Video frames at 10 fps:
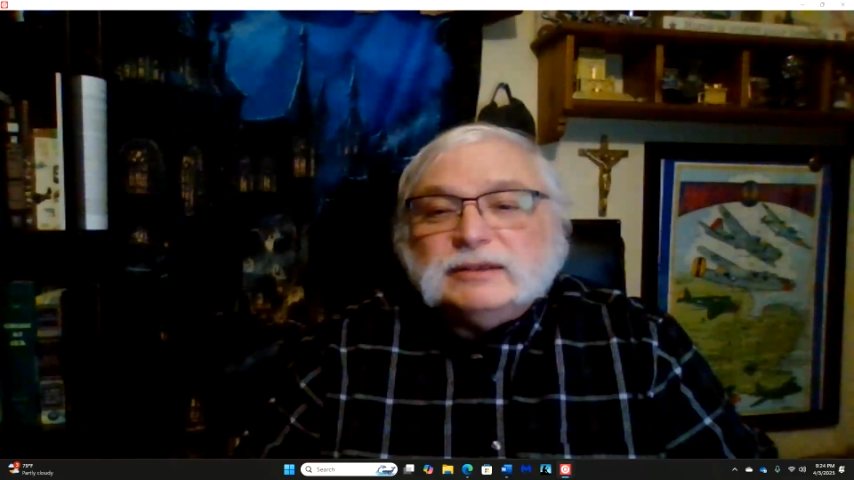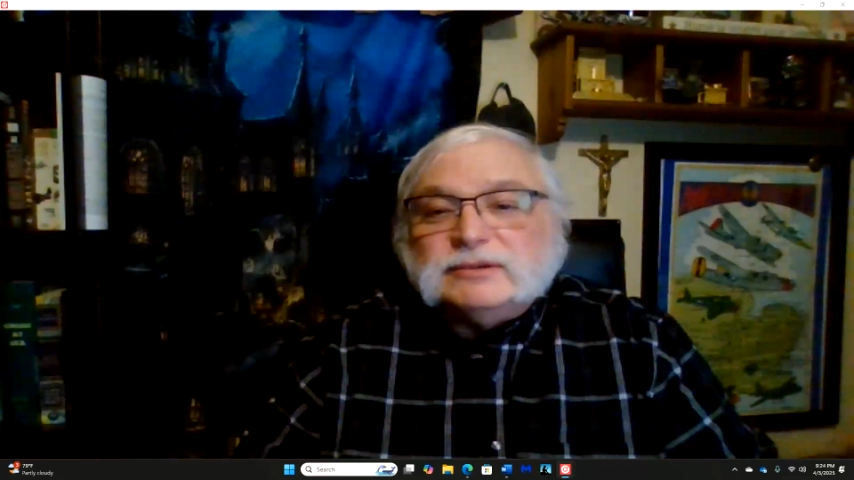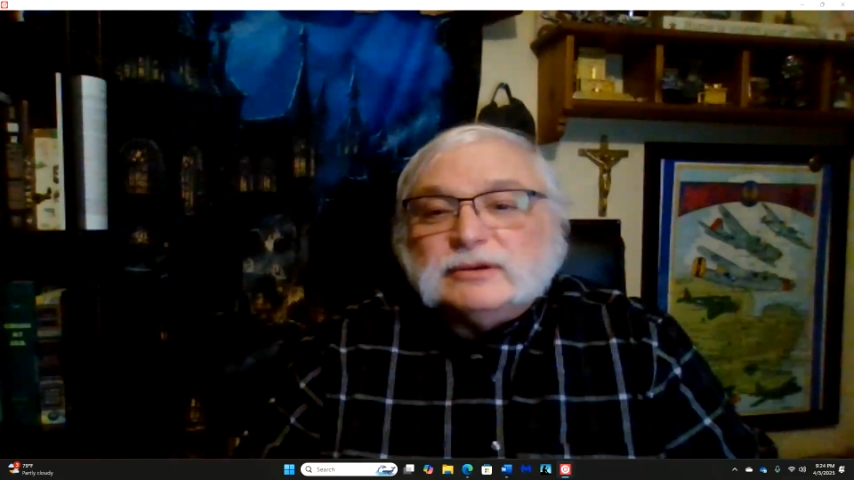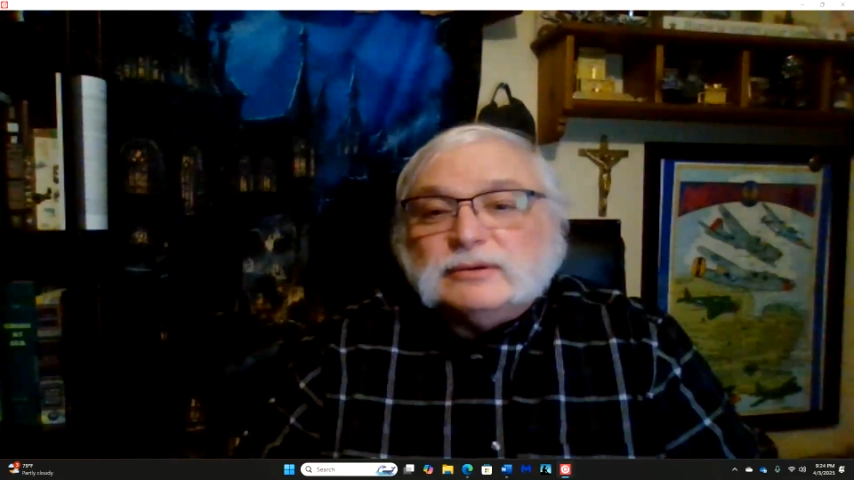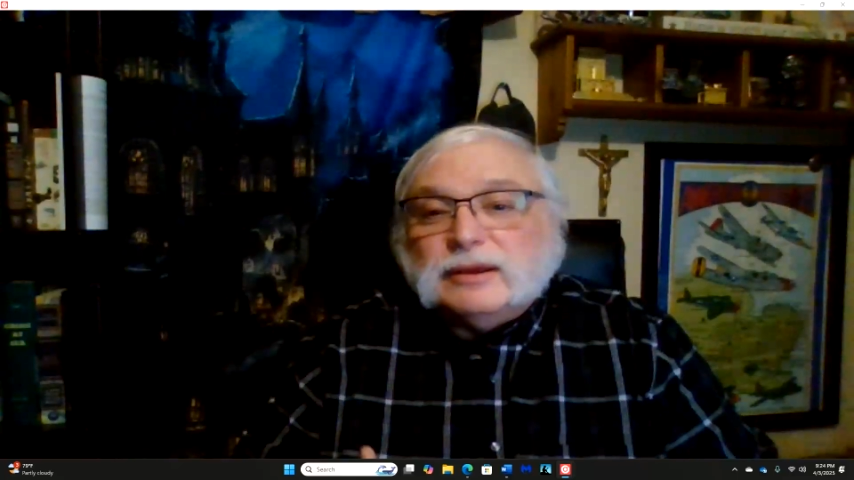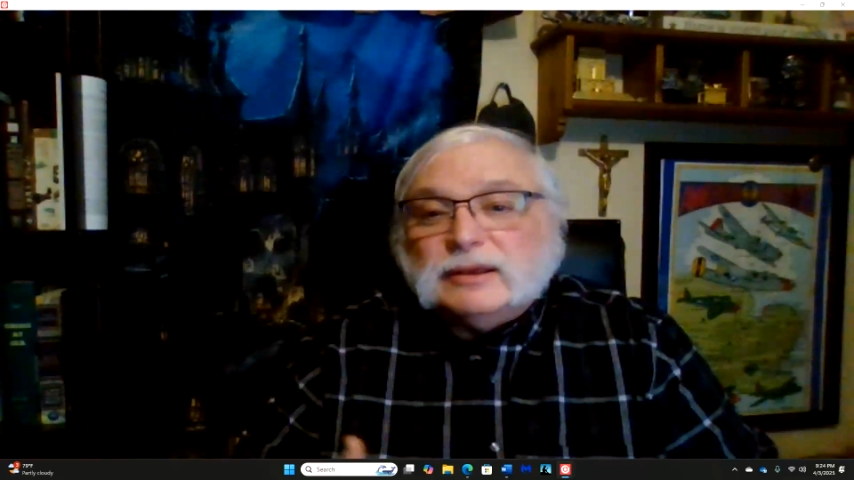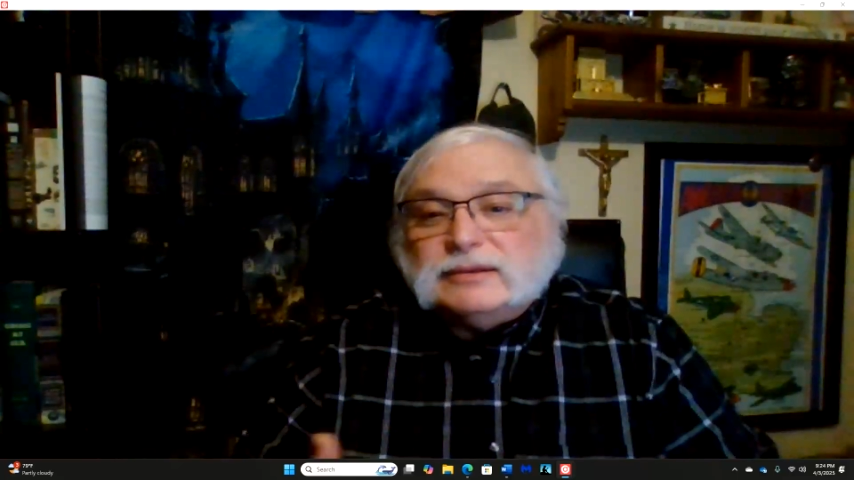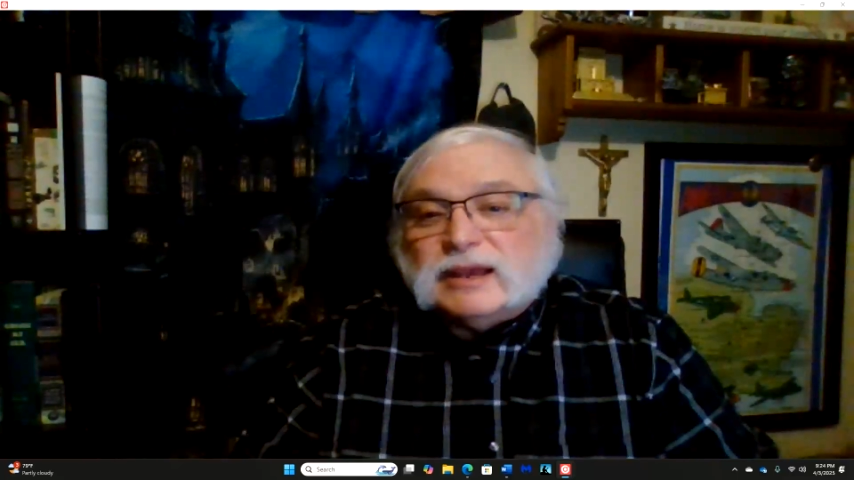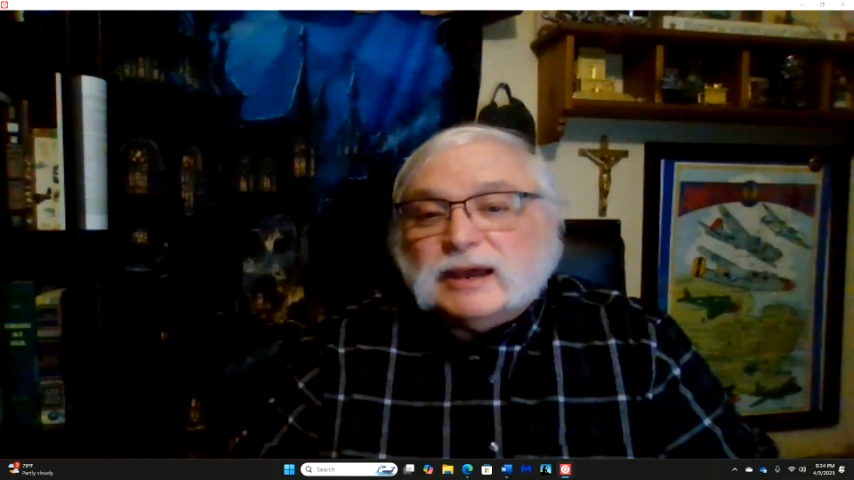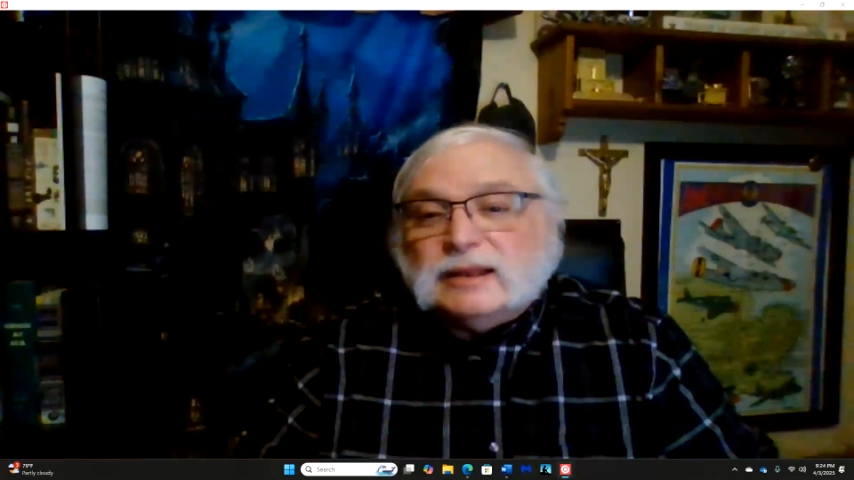so hence
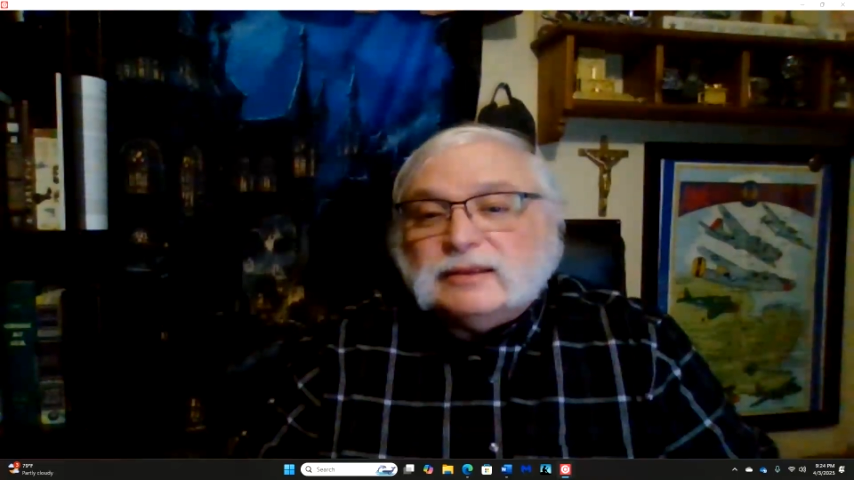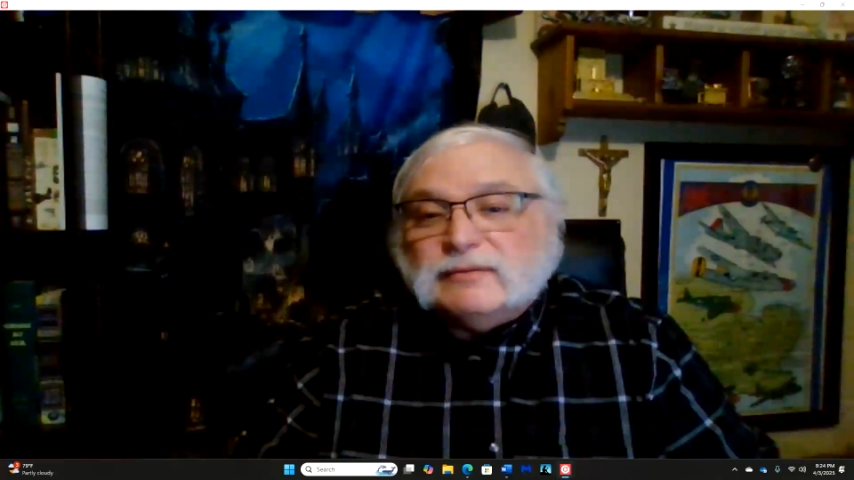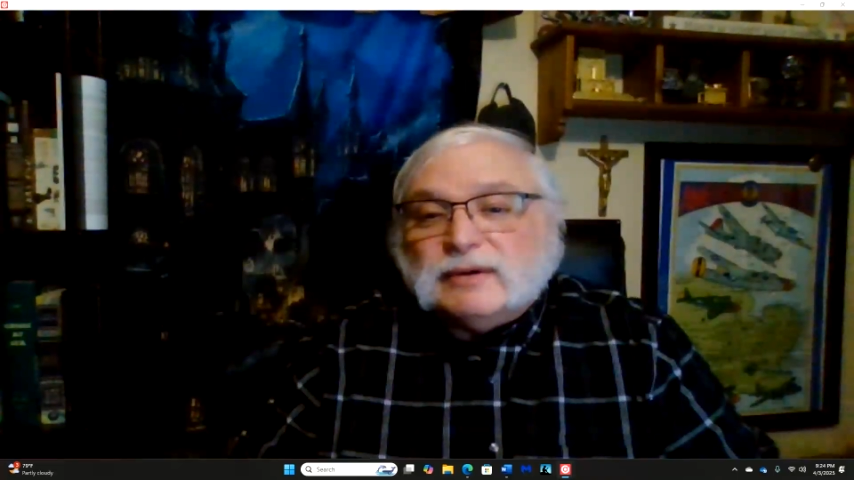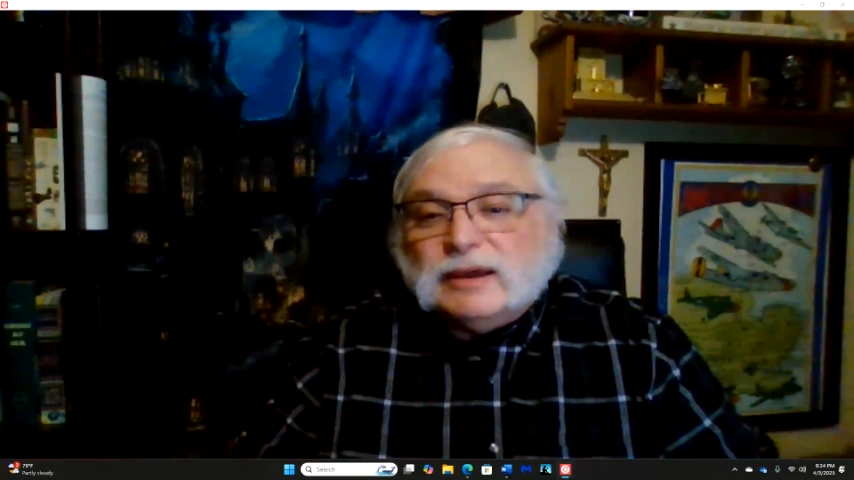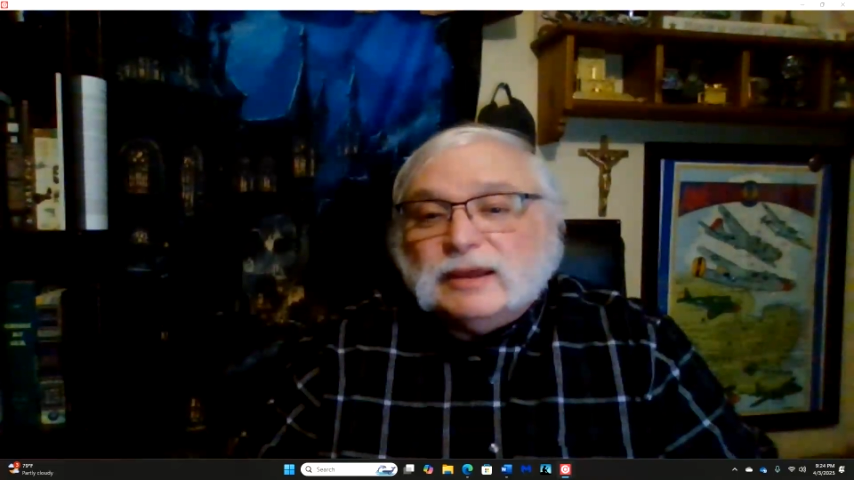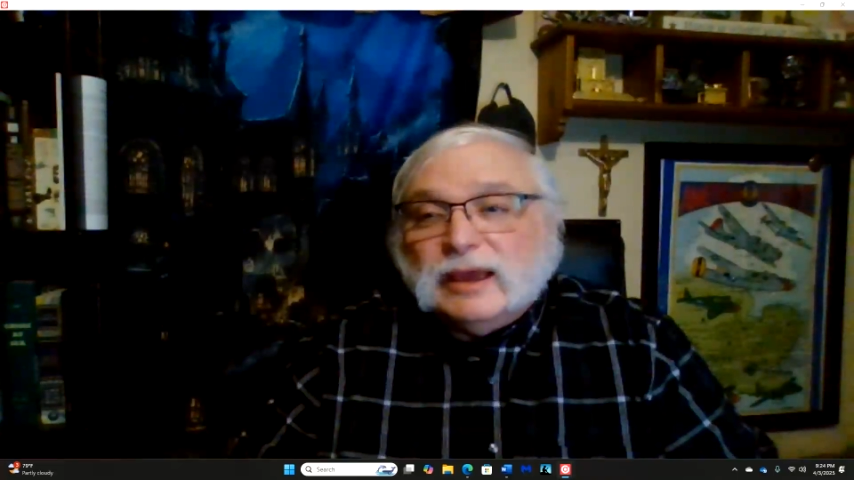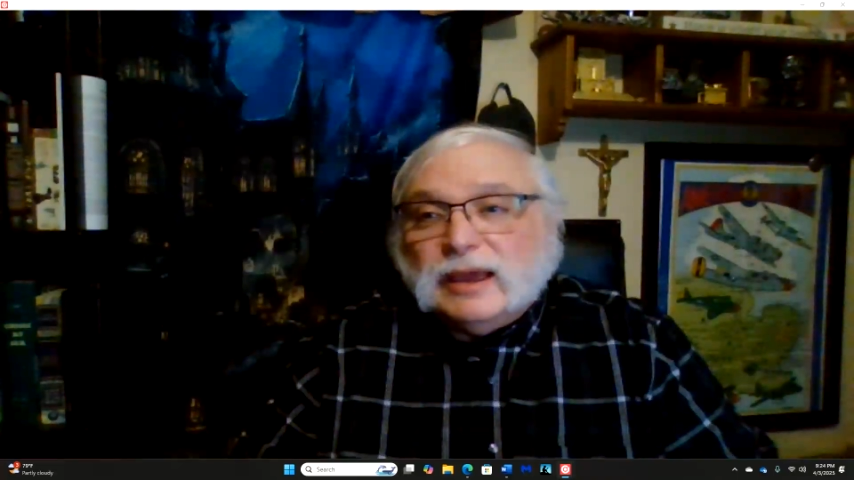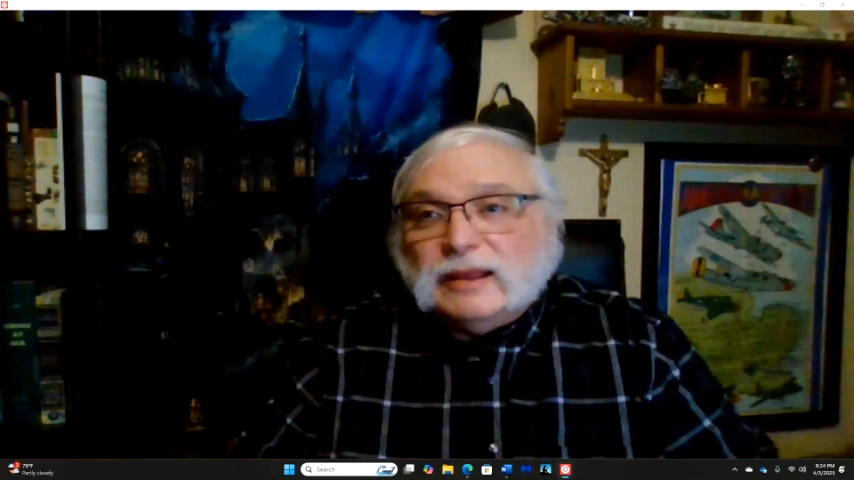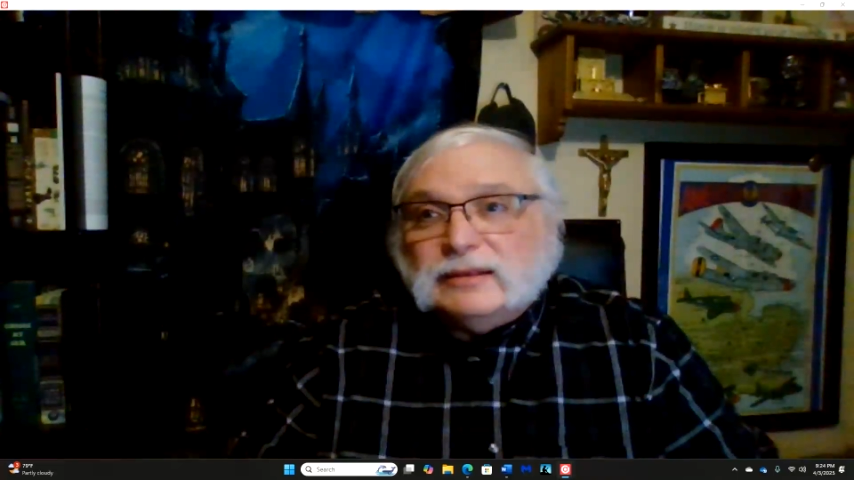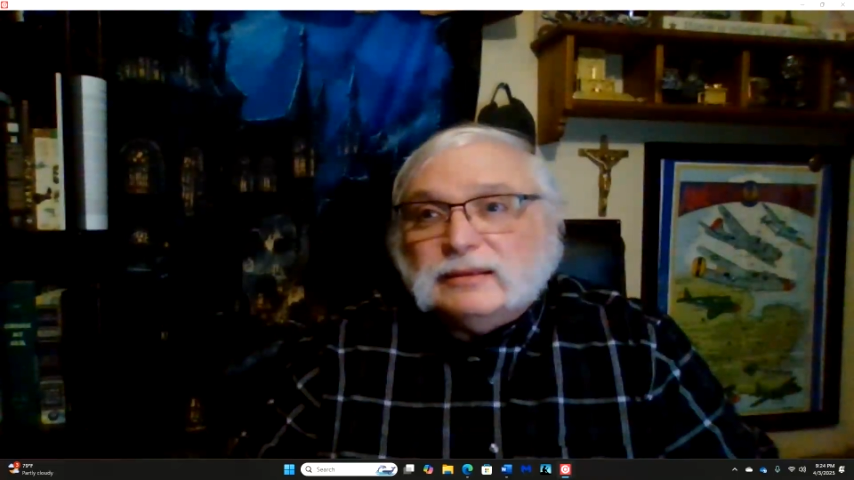God
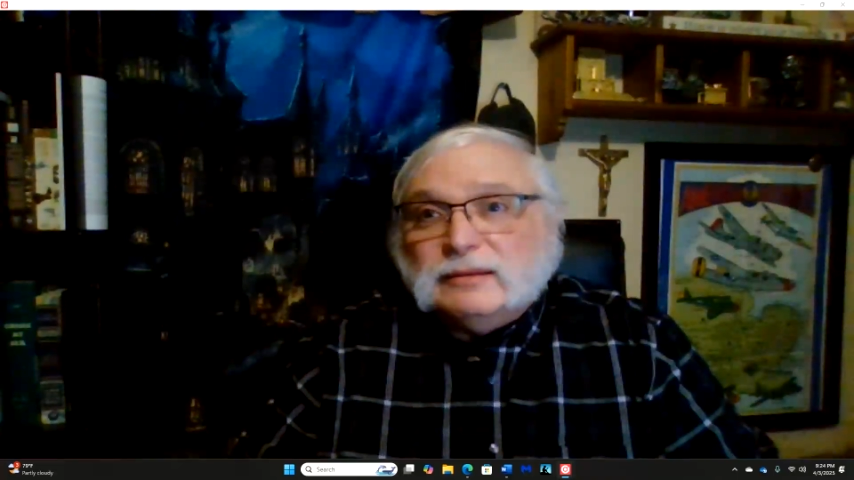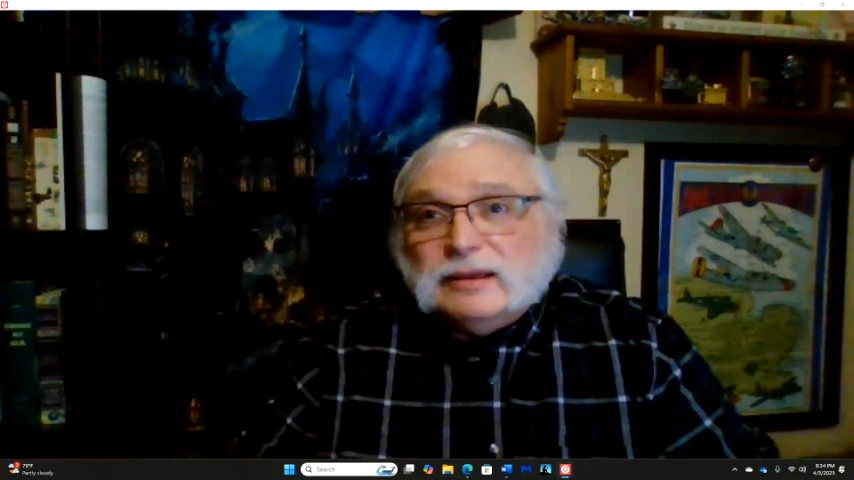had